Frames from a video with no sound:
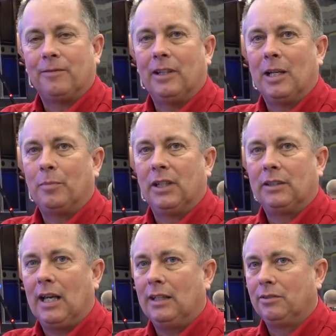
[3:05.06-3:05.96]
of flatbed
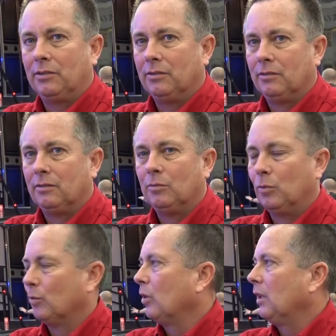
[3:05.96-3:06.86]
guys
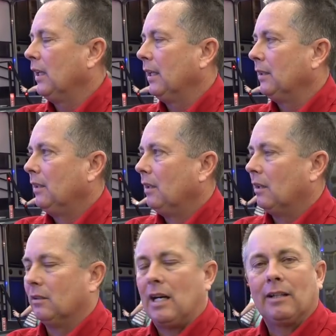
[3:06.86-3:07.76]
will run that.
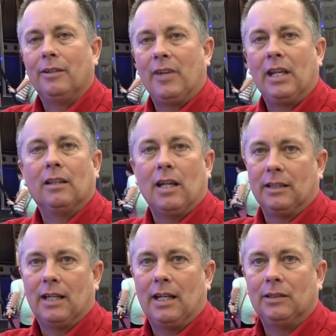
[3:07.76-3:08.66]
A lot of the van
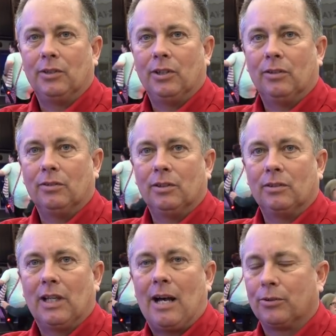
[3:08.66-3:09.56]
line guys, you know,
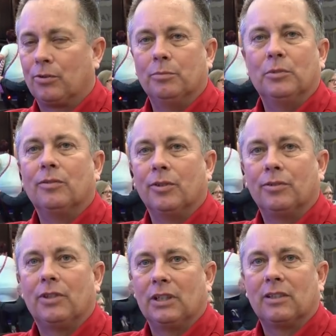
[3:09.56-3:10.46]
the household
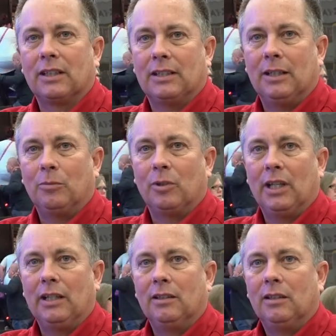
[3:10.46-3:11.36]
movers, things like that.
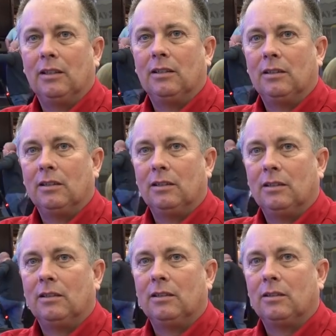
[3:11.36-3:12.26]
Where they see, they have a
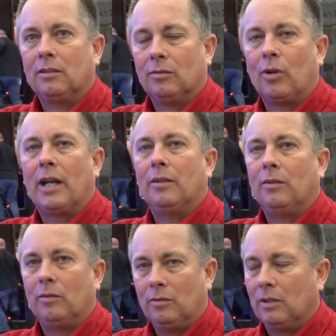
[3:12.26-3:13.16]
lot of them. Right,
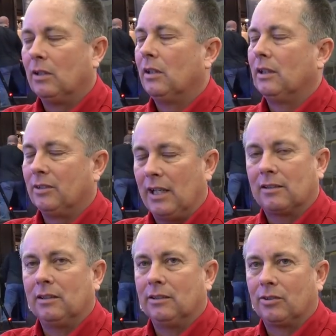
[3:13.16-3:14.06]

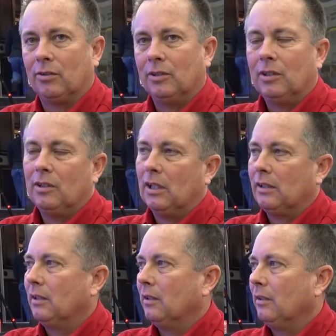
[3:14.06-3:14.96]
exactly. So
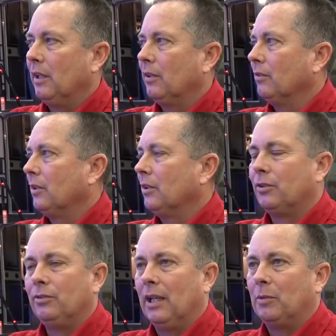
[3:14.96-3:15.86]
they'll
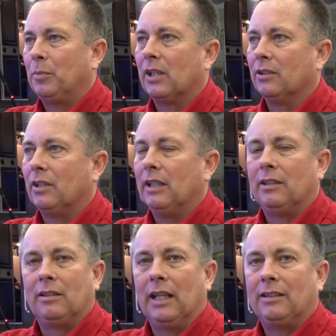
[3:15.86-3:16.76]
do that because they
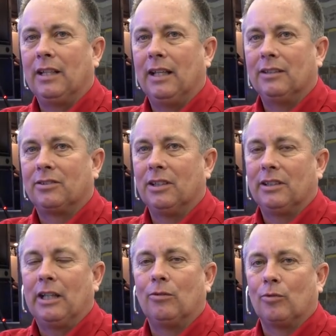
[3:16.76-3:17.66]
tend to
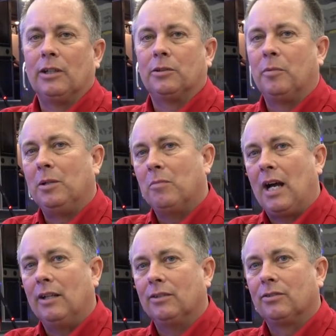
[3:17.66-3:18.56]
sit. They don't run as many
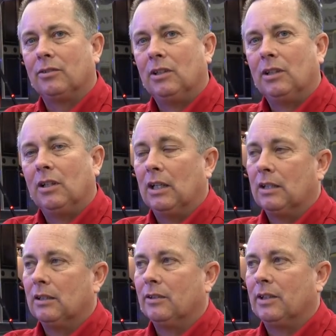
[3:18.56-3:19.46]
miles.
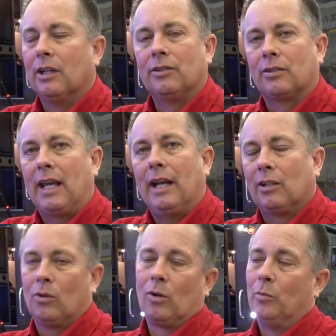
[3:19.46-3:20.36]
The other
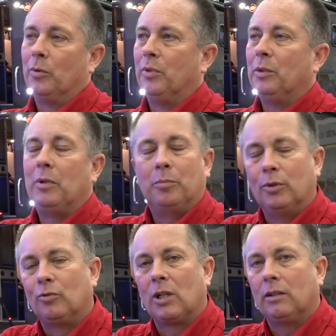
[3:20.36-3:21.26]
category would be people
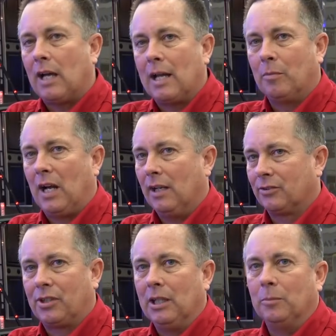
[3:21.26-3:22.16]
who run a lot of
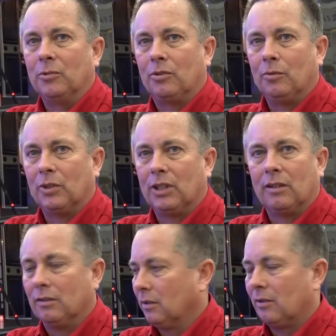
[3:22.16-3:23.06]
miles, teams, but
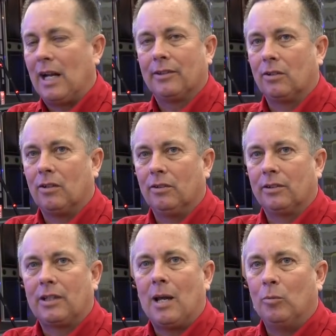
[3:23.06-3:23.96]
they're out there all
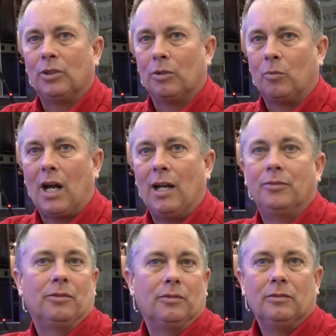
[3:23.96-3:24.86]
the time with their
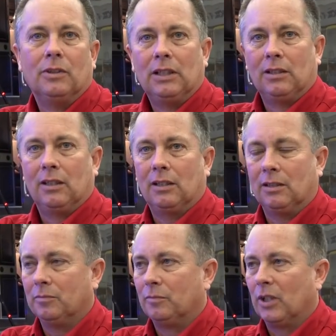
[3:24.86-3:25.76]
wives. You
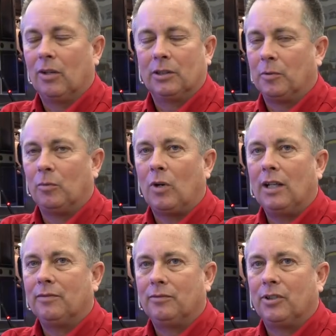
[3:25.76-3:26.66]
know, husband and
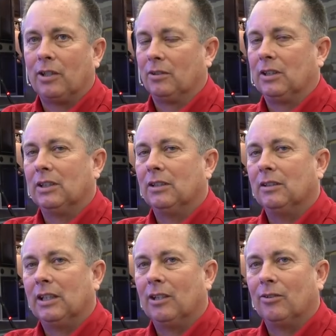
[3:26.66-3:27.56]
wife. Generally,
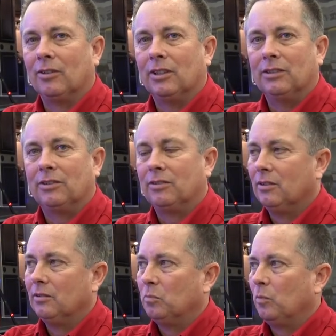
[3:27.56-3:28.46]
the owner is
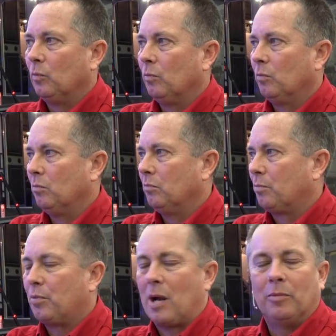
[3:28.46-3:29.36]

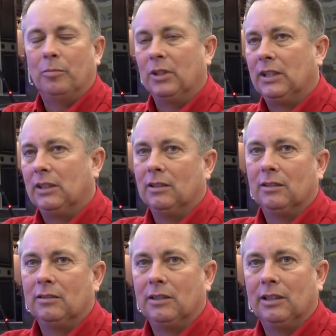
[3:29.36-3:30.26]
probably in
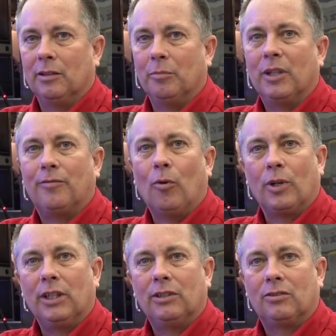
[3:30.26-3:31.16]
their mid
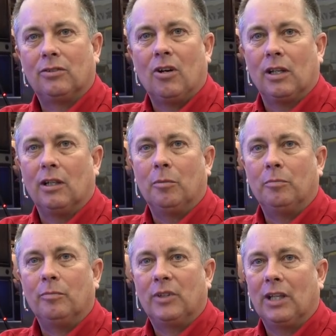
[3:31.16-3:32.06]
40s on up.
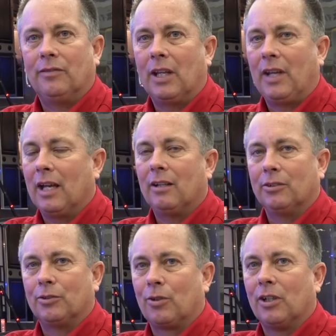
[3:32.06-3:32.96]
They've had
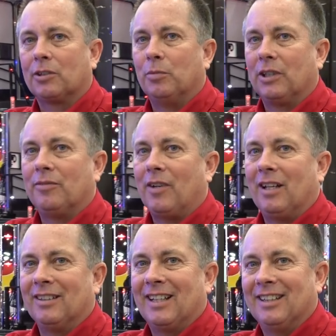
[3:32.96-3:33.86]
other trucks, but they
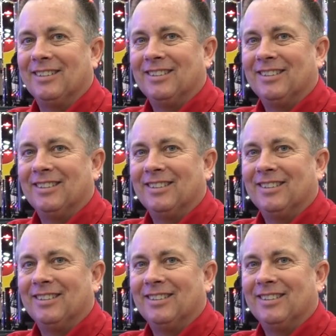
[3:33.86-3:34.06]
finally got